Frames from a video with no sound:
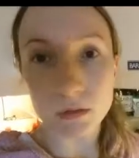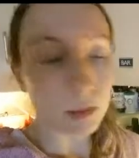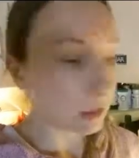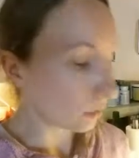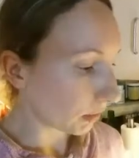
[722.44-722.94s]

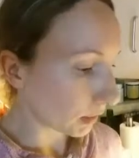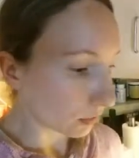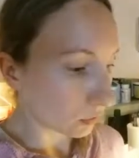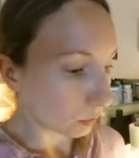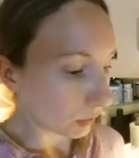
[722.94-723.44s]
decorate
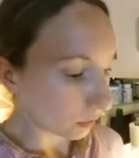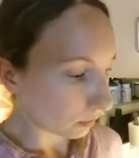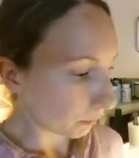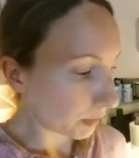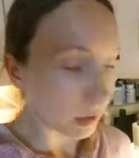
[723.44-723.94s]
it with
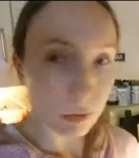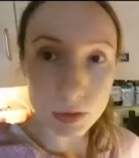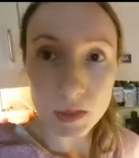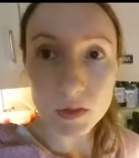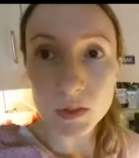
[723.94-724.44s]

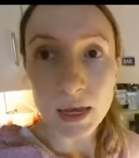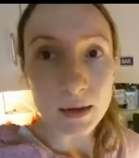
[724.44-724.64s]
berries,